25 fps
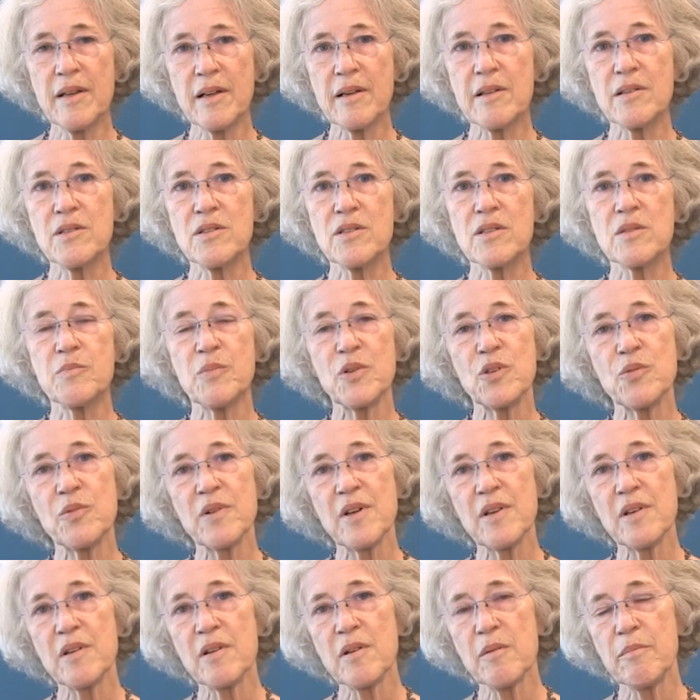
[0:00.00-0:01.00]
linkages
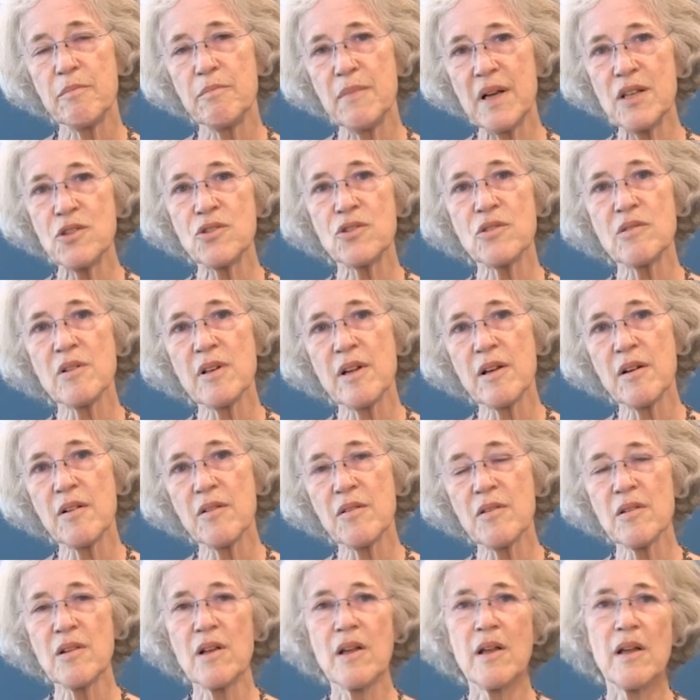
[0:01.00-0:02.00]
between menstrual
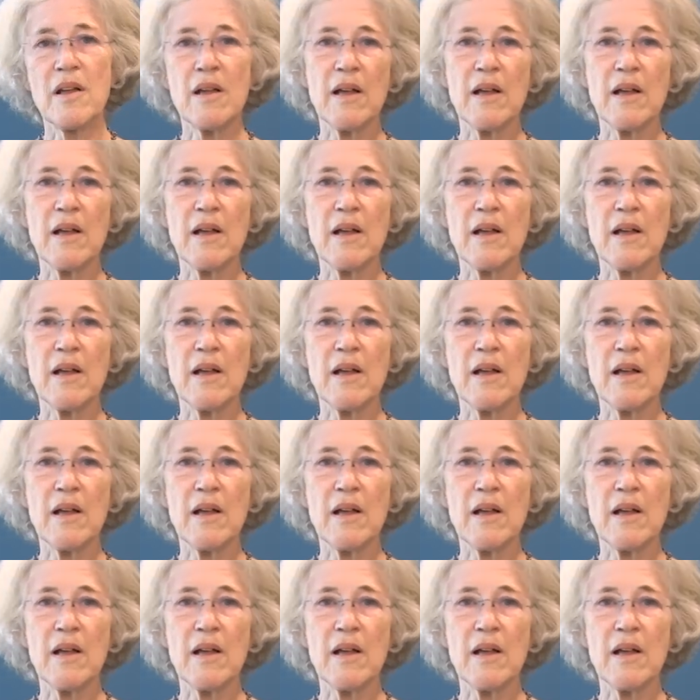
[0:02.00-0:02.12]
health